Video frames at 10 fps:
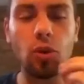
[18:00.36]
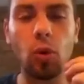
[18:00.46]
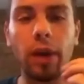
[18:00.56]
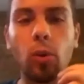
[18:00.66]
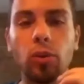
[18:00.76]
are
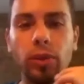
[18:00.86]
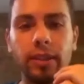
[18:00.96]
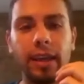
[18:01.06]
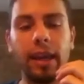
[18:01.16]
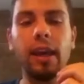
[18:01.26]
what we
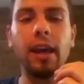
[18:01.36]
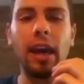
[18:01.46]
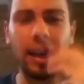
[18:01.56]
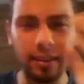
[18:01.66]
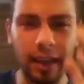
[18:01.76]
say
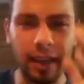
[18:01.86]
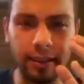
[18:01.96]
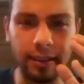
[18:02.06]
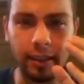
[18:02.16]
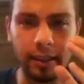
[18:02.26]

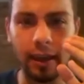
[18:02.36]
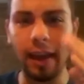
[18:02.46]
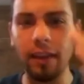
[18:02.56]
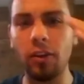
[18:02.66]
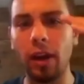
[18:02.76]
excited at the
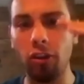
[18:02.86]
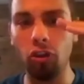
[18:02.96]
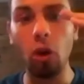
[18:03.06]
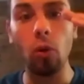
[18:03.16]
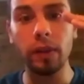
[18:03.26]
right
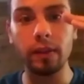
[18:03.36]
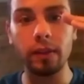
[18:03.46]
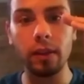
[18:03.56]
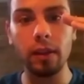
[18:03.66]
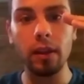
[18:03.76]
dose,
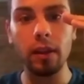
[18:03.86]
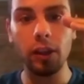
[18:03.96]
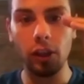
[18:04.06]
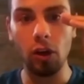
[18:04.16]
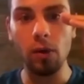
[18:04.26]
you know,
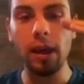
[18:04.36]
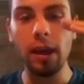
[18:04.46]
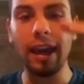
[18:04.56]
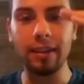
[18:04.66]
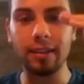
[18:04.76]

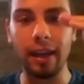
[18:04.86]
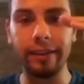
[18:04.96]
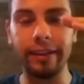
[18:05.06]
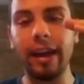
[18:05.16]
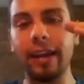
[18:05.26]
excited
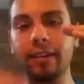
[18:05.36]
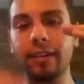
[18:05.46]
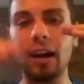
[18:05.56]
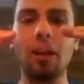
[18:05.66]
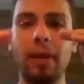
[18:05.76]
and
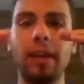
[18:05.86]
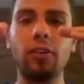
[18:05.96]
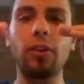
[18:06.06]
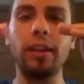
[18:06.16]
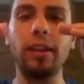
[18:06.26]
calm at the
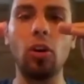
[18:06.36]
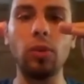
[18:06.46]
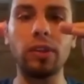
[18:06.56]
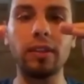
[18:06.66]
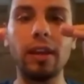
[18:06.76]
right
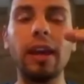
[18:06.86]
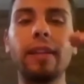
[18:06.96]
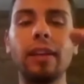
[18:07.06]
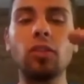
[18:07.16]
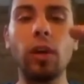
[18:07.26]
dose. That's when you